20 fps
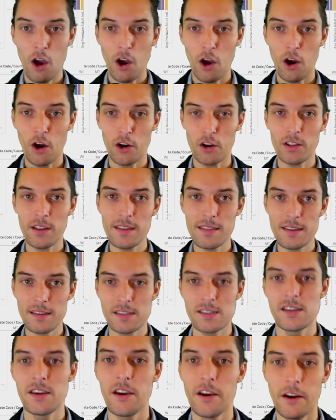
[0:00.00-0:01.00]
Early
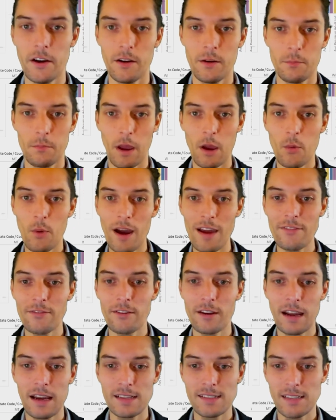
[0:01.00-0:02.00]
this year, my wife
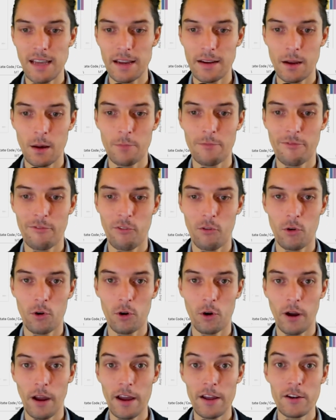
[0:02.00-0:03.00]
and I signed up
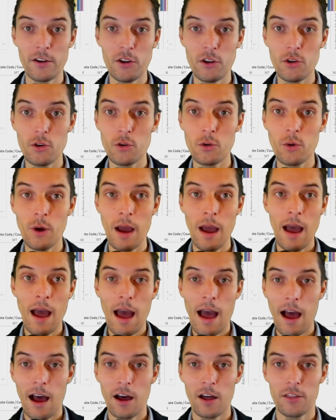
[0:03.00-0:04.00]
for a new
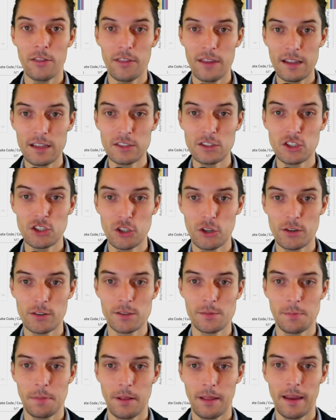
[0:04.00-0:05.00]
health insurance
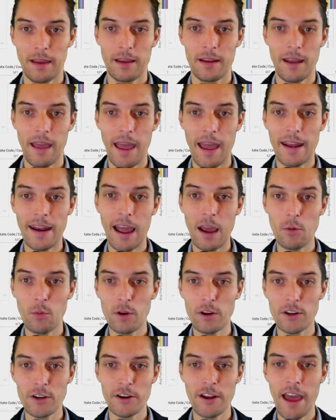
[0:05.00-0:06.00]
plan, and I
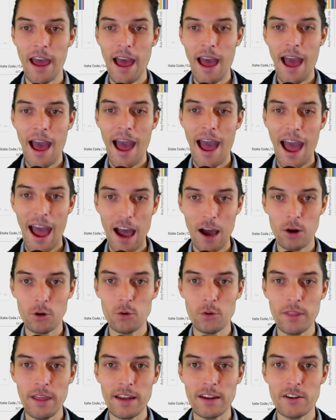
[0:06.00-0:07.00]
wondered, how
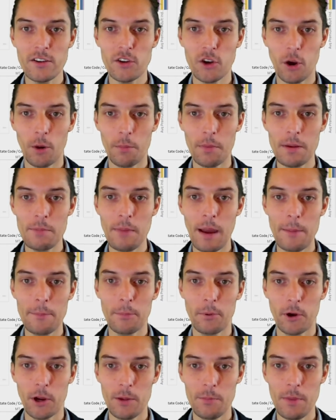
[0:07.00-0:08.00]
do they determine my
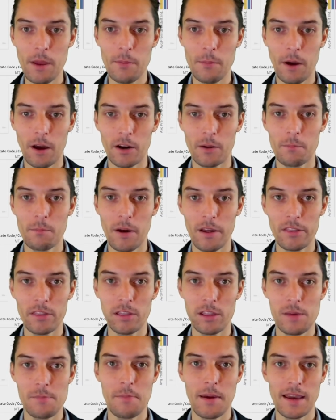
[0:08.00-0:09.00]
premium on a
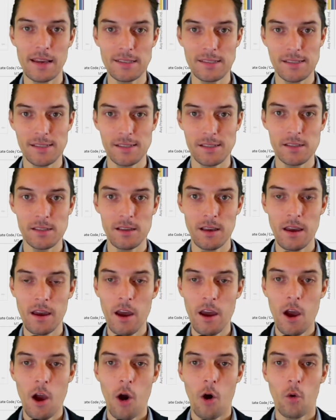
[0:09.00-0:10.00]
monthly basis?
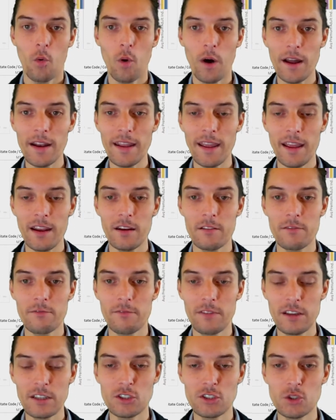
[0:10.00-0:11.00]
What
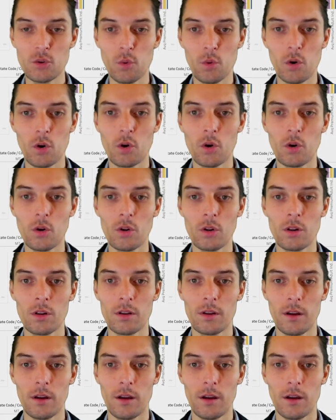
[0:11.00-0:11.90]
individual